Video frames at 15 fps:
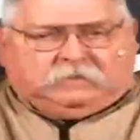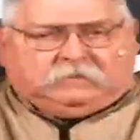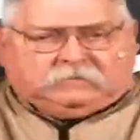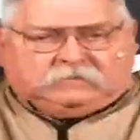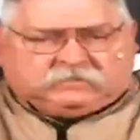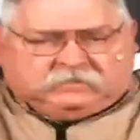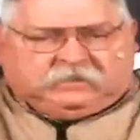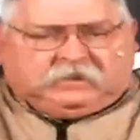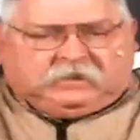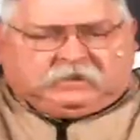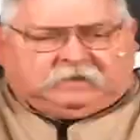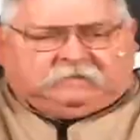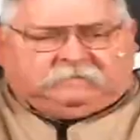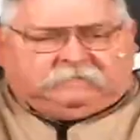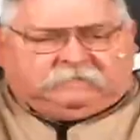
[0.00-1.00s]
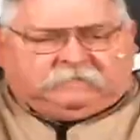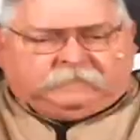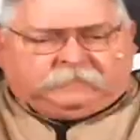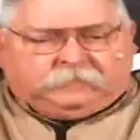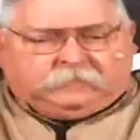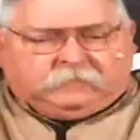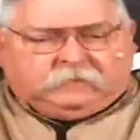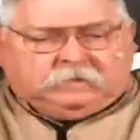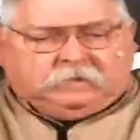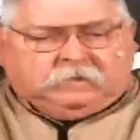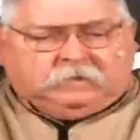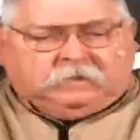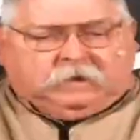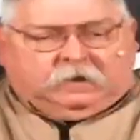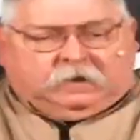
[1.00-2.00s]
sleeve
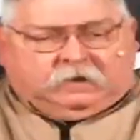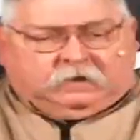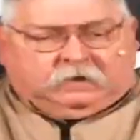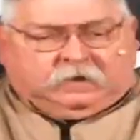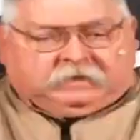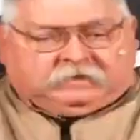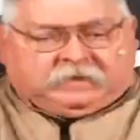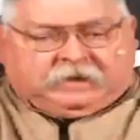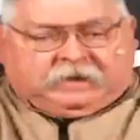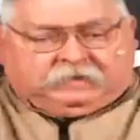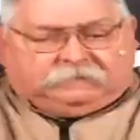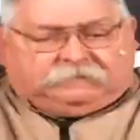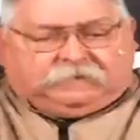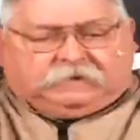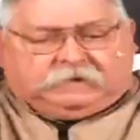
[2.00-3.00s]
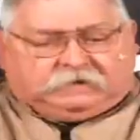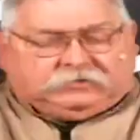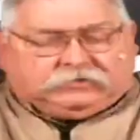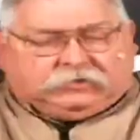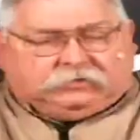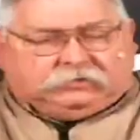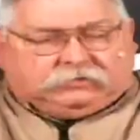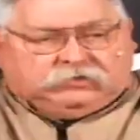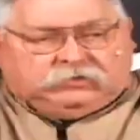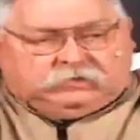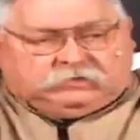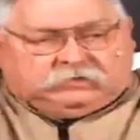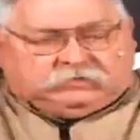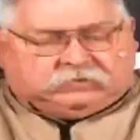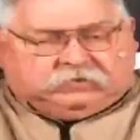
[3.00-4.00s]
on a tight-fitting shirt so
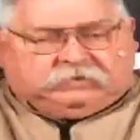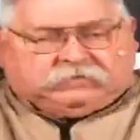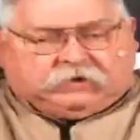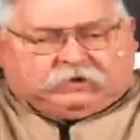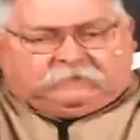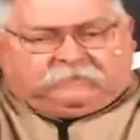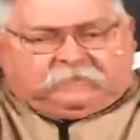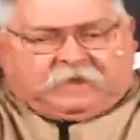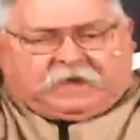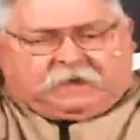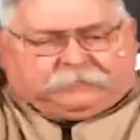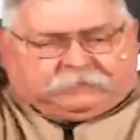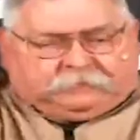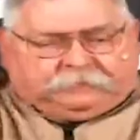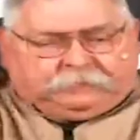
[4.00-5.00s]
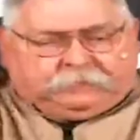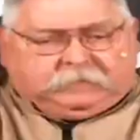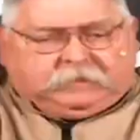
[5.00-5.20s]
that the sleeves aren't flopping,